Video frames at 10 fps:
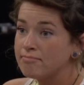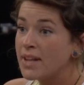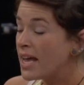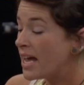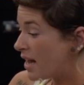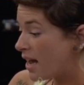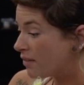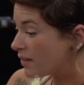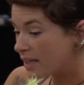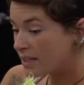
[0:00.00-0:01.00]
And
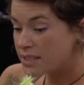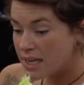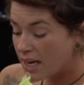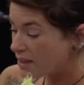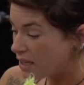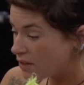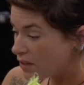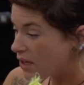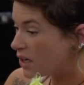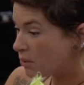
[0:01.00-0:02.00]
like I said, I think that an